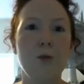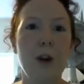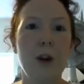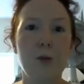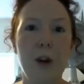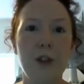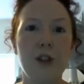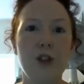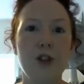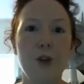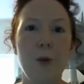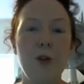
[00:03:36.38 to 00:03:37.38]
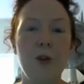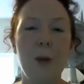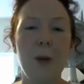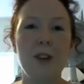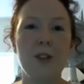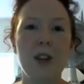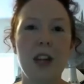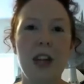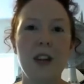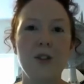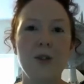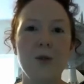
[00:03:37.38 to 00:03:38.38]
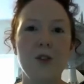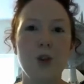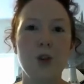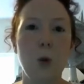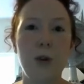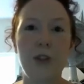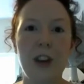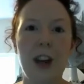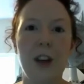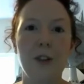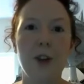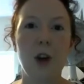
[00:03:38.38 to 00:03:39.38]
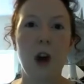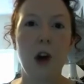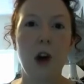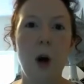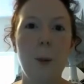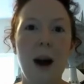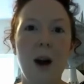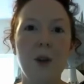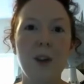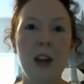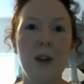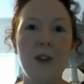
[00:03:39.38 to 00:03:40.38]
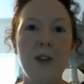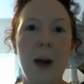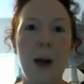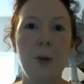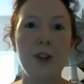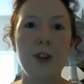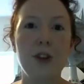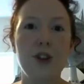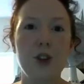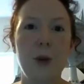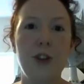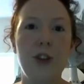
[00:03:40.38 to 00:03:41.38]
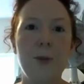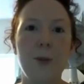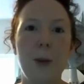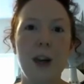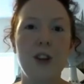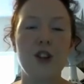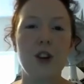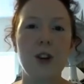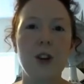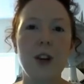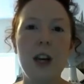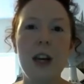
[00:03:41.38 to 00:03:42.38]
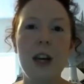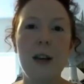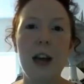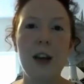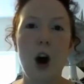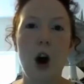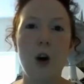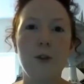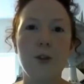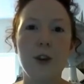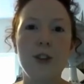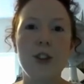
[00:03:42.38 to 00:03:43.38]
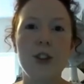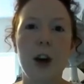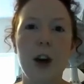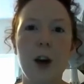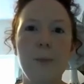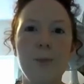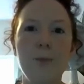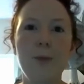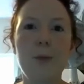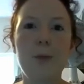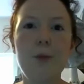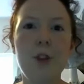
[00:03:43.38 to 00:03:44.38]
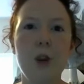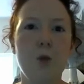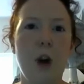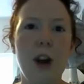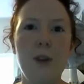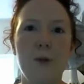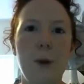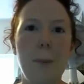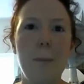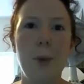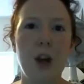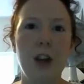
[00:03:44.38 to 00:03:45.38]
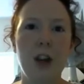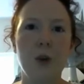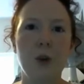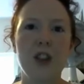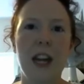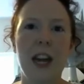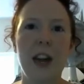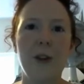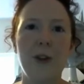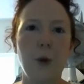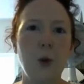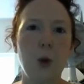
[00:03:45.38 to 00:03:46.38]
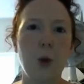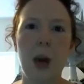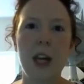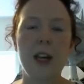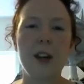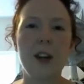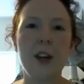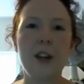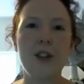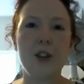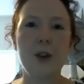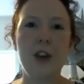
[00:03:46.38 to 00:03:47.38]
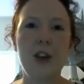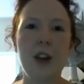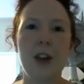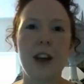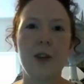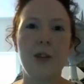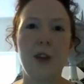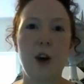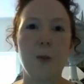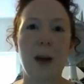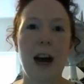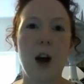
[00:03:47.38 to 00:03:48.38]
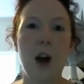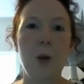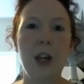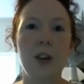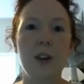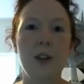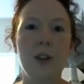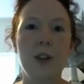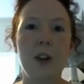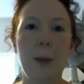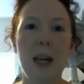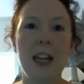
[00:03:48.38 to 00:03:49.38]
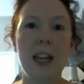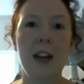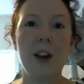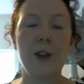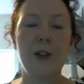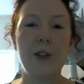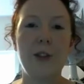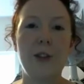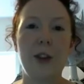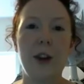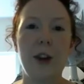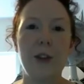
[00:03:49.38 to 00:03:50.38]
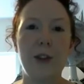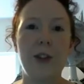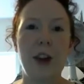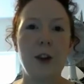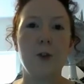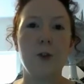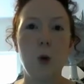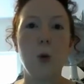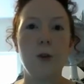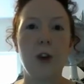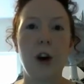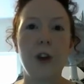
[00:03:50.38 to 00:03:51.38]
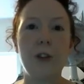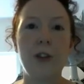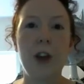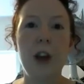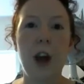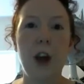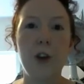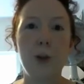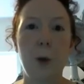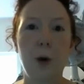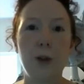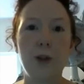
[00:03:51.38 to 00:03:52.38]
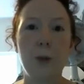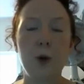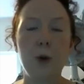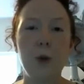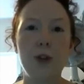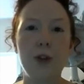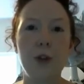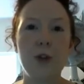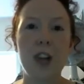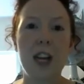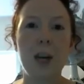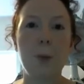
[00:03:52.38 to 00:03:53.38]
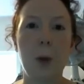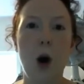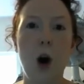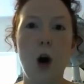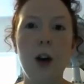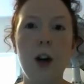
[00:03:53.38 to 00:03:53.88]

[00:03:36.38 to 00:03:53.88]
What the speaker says: rest assured, we've been in talks together a lot about this and with the tourist information in Hertford, right from booking your tickets all the way to the event itself, about how we can make it as safe for all of us as possible to take part.